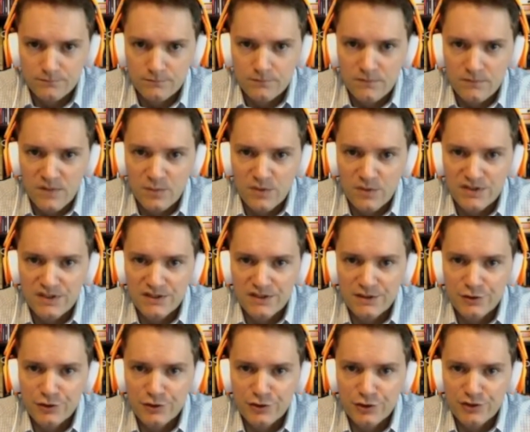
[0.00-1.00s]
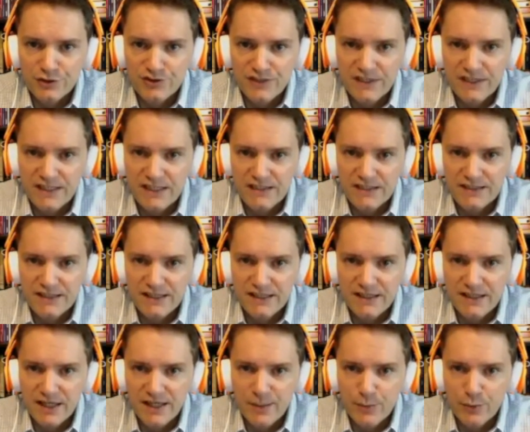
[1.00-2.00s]
Musketeer should take out that
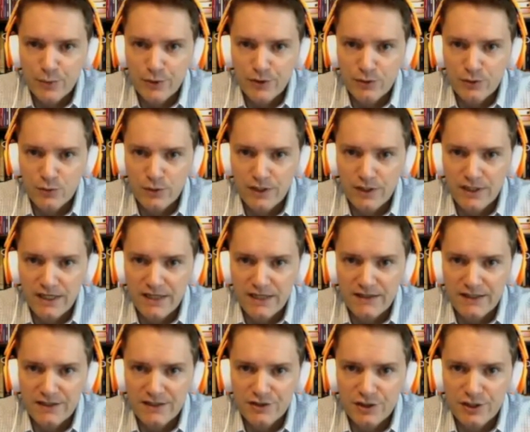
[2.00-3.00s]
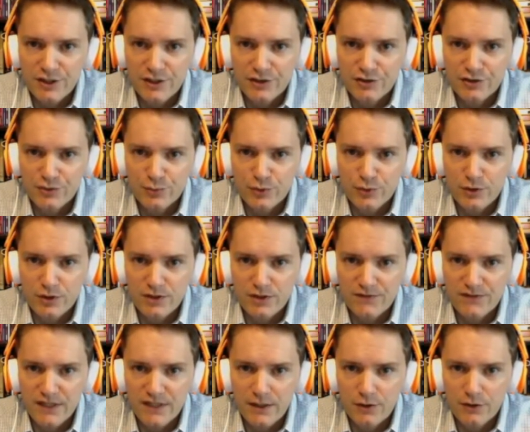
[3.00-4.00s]
knight pretty quick, and that giant should put enough
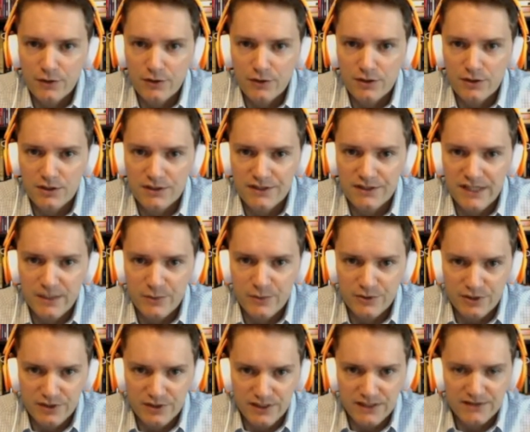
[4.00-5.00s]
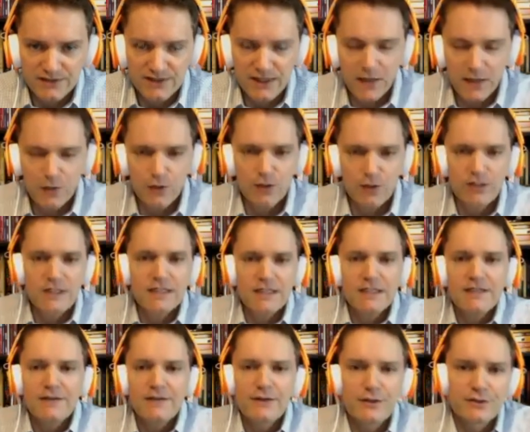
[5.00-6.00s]
tower damage on that tower.
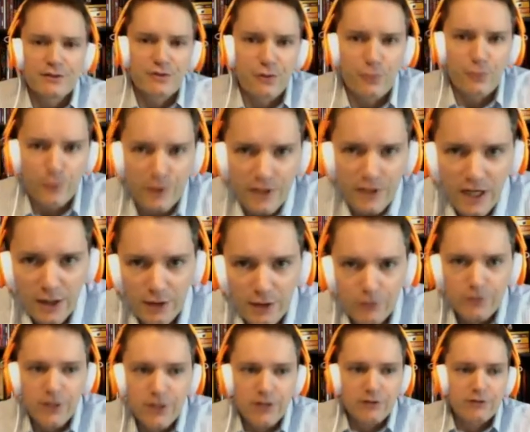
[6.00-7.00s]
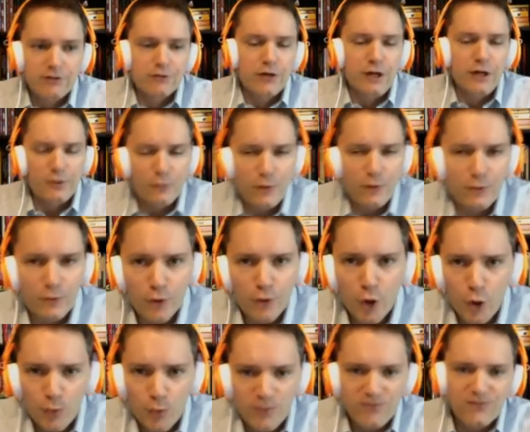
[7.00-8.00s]
There's the 3 crown we were
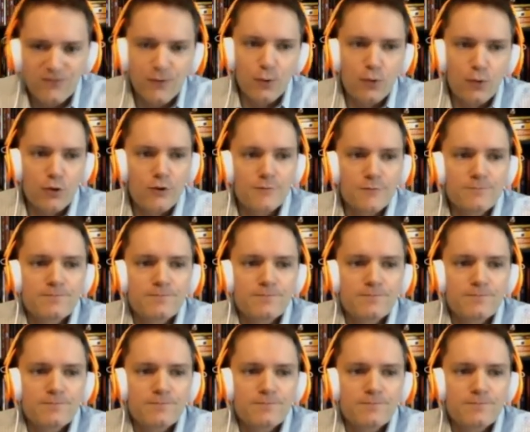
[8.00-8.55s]
hoping for,